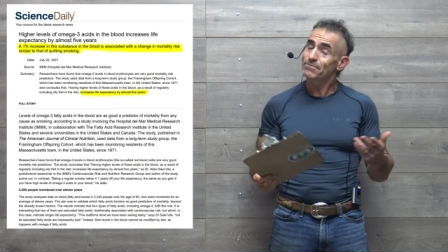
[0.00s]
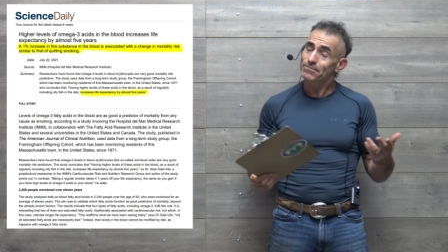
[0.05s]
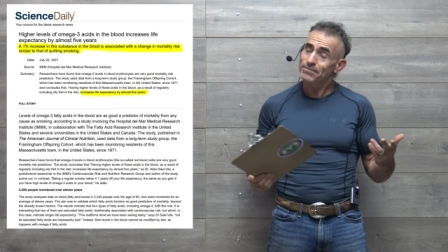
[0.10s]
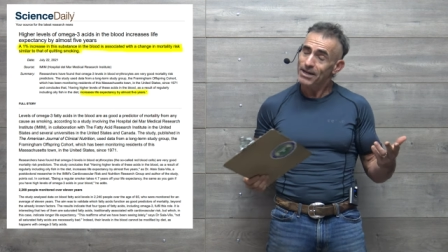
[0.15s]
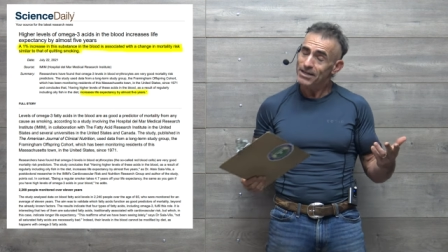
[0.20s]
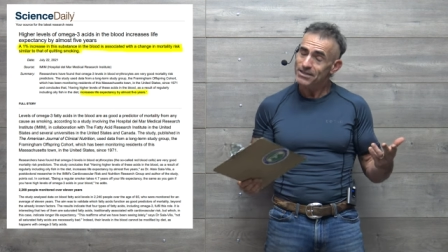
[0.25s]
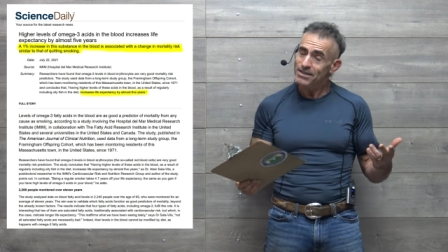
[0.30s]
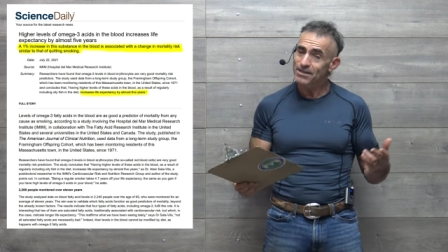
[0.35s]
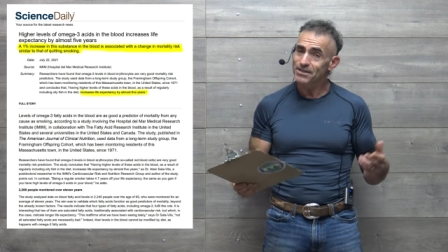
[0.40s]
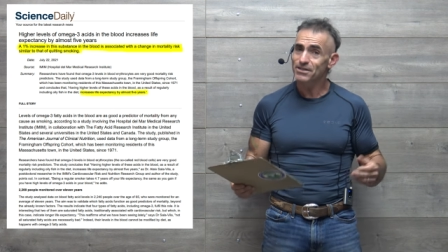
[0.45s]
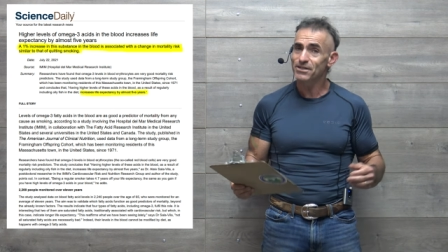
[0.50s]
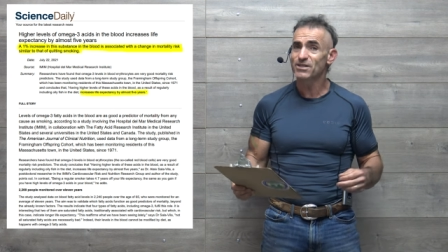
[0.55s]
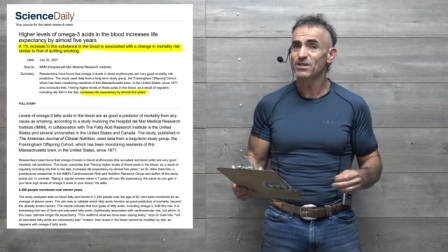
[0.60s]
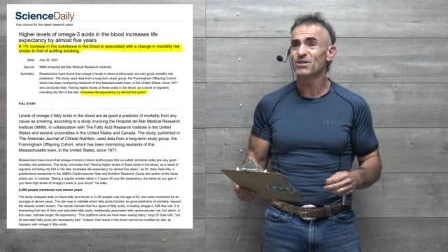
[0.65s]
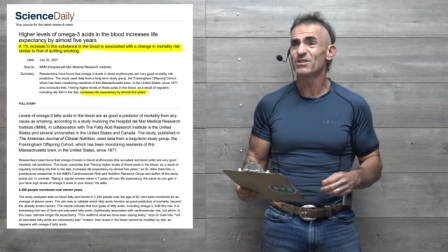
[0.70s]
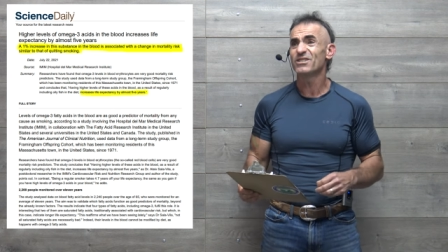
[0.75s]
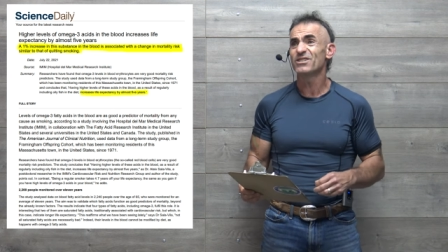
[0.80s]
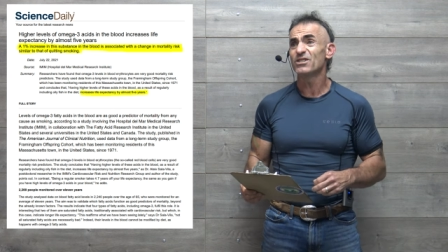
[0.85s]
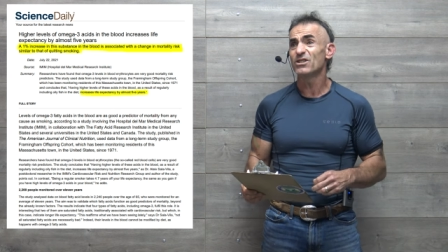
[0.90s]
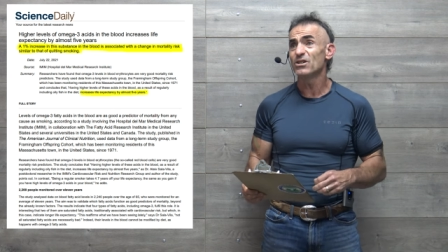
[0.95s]
I tend to still,
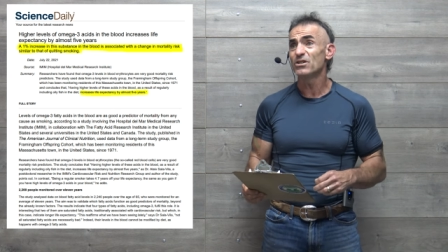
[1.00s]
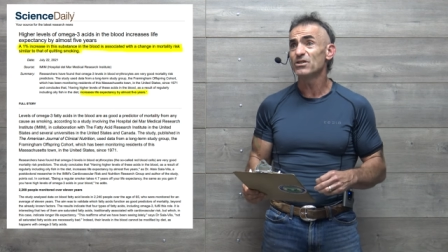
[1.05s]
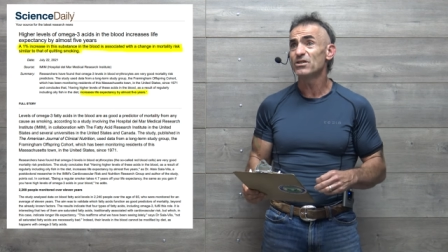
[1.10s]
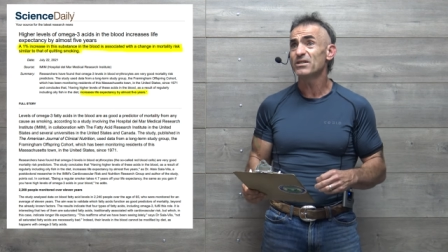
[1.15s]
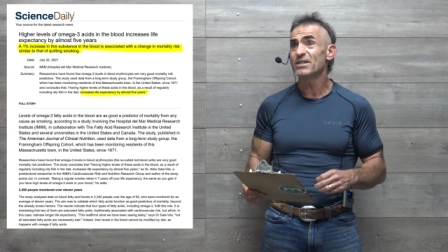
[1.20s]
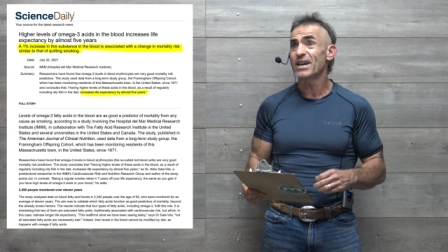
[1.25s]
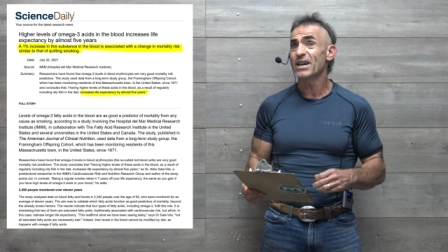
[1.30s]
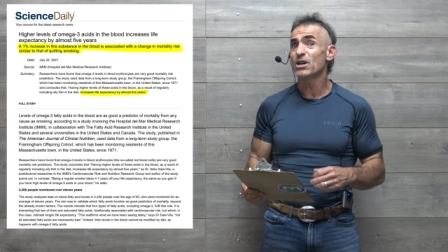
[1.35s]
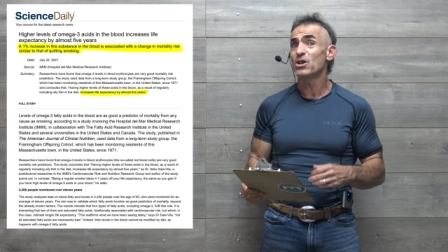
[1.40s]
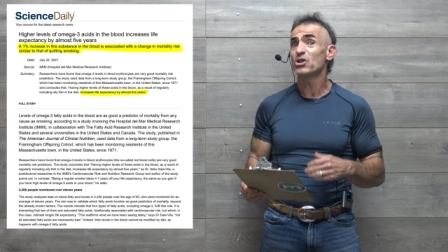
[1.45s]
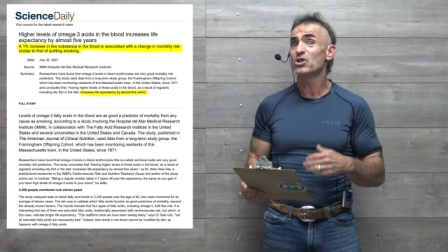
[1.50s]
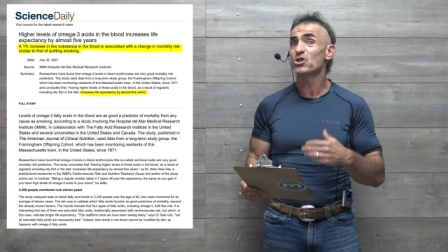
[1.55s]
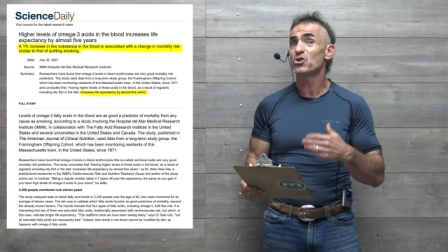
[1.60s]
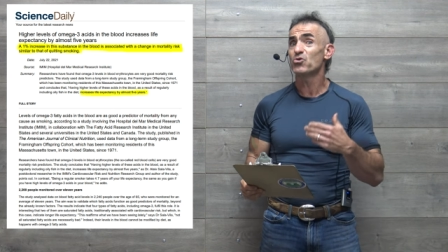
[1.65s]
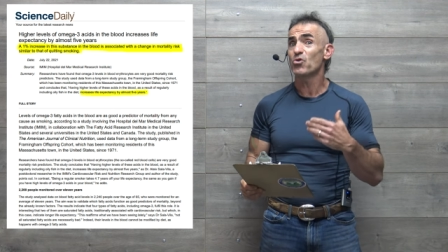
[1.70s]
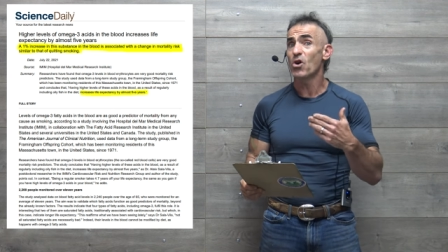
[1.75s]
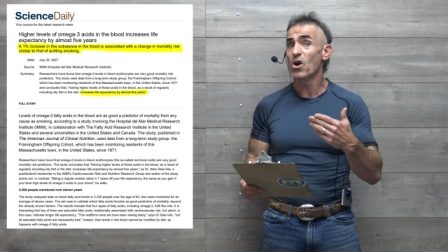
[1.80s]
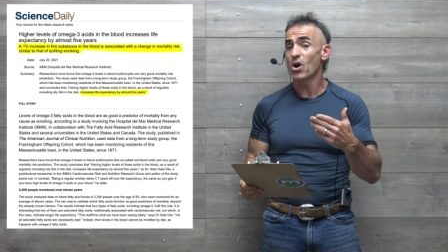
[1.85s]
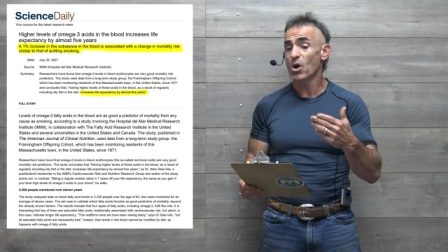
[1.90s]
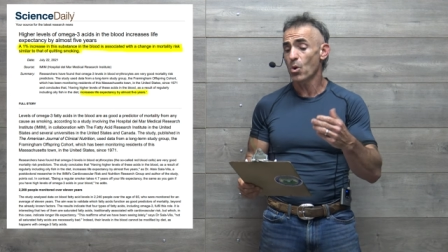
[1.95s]
still say
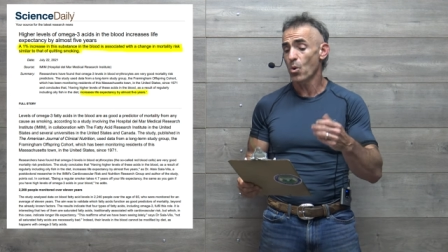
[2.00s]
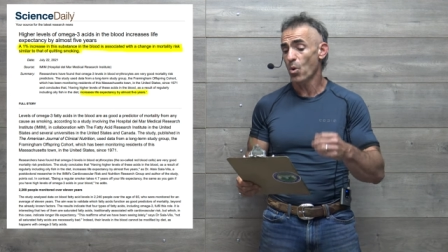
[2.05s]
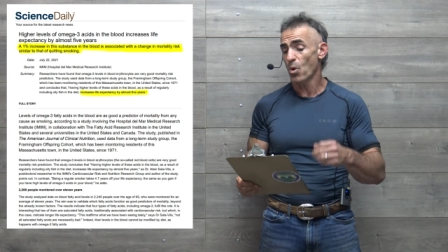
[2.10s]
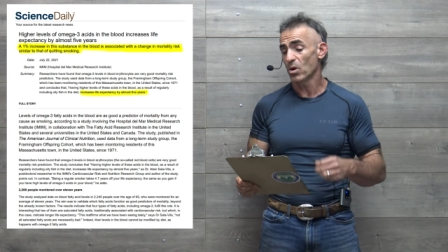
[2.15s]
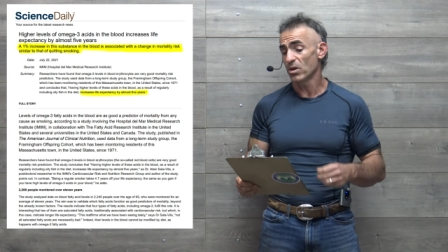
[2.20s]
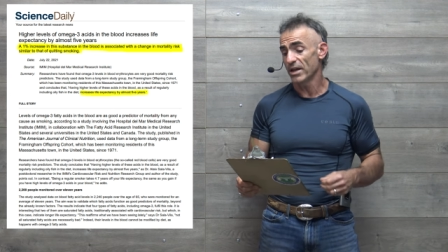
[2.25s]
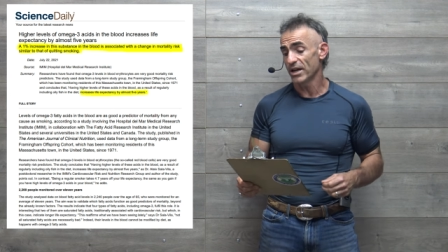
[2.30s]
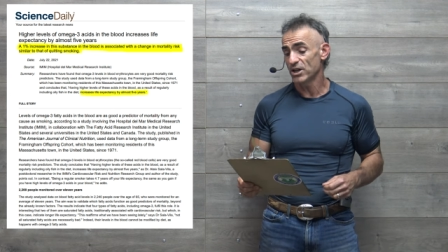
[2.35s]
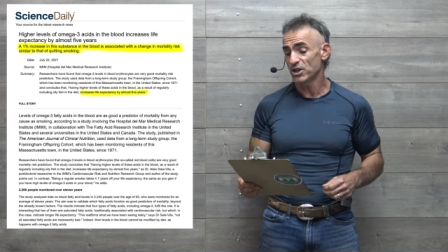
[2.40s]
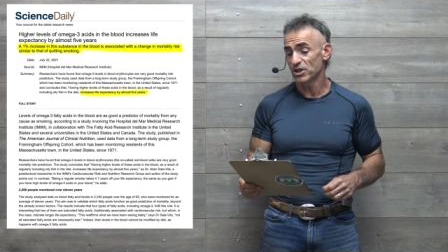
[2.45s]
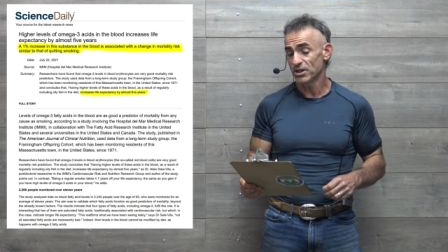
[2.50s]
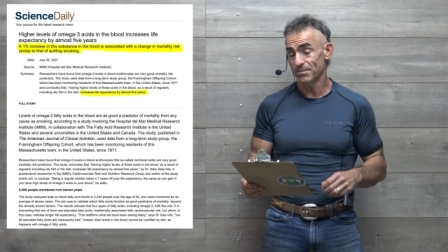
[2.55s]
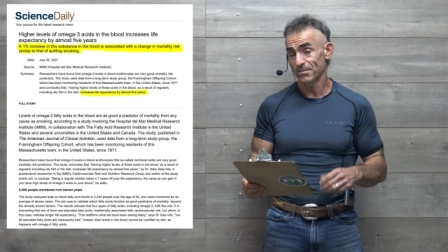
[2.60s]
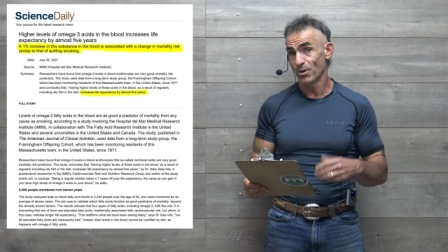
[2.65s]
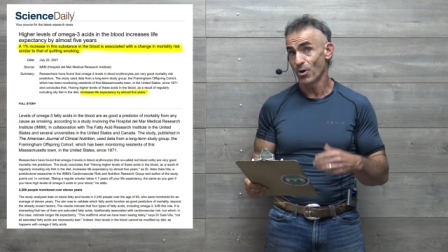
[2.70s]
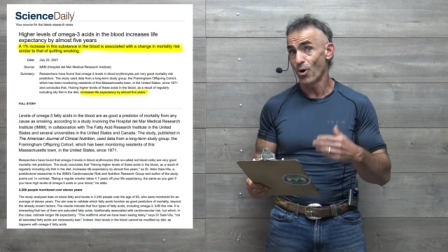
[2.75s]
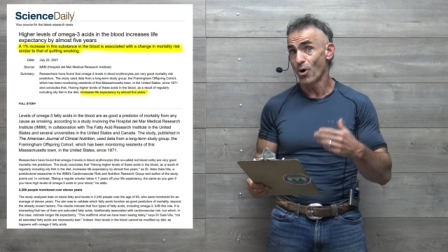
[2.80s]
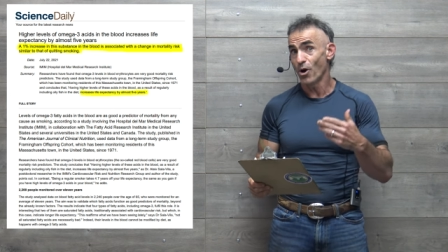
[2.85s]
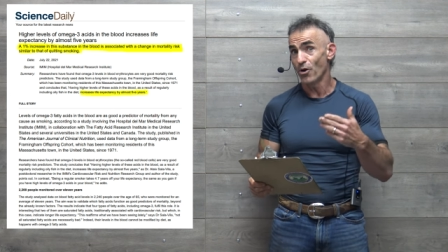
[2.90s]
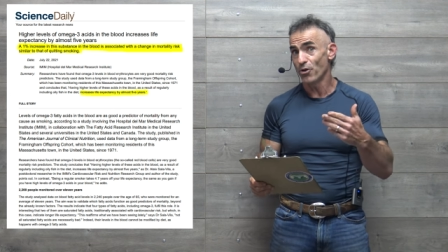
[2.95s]
strong correlation,
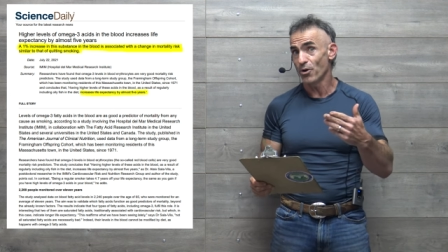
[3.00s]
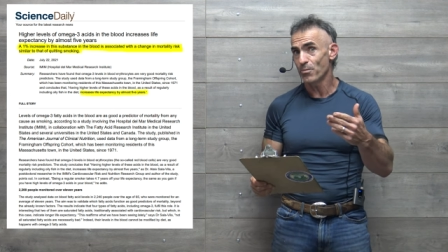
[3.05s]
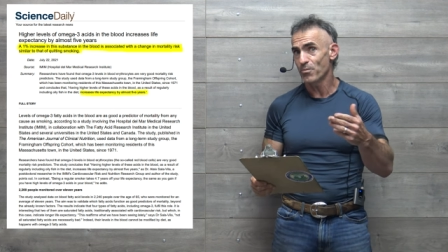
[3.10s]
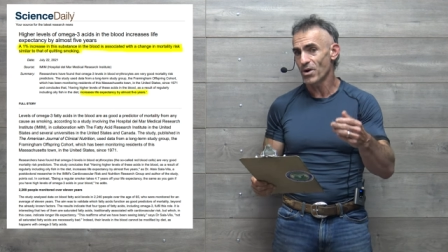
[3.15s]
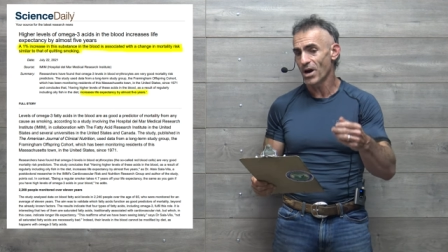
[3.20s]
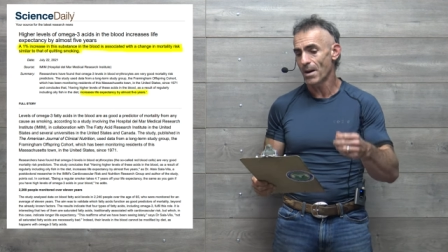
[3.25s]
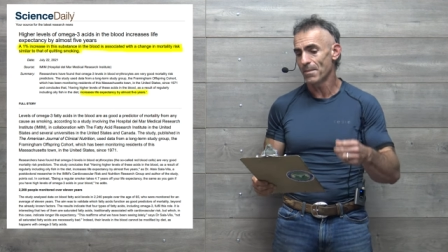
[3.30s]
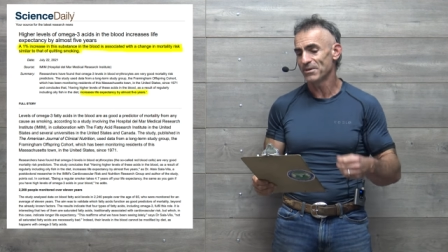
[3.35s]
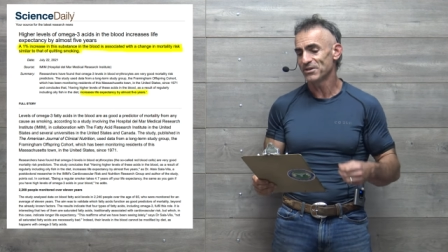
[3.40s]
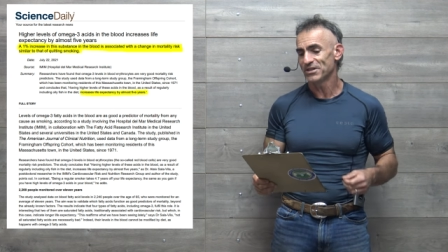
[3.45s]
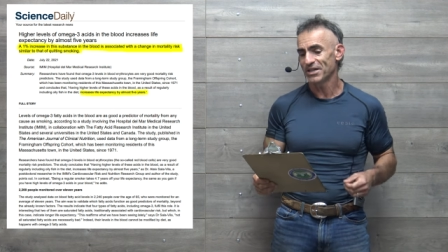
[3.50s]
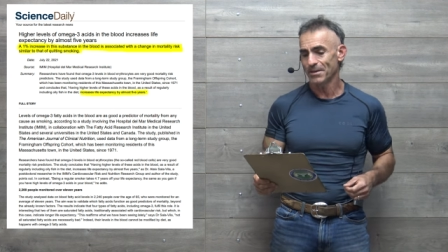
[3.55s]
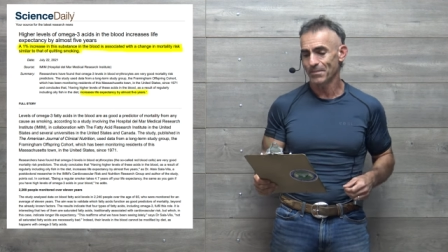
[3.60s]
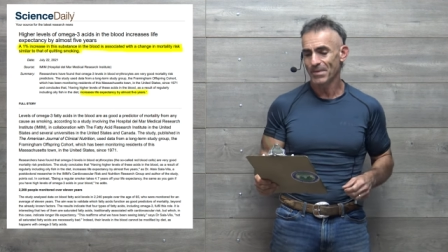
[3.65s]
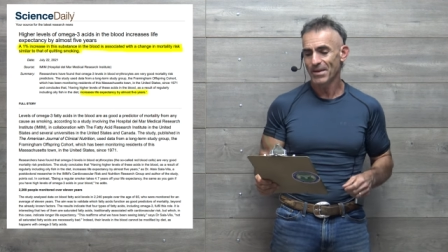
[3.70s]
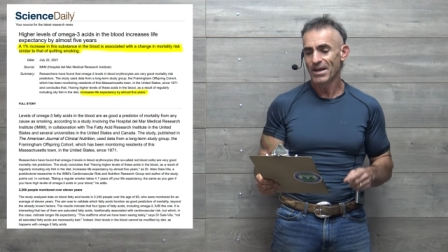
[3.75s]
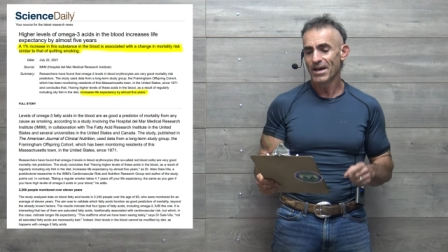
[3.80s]
although promising.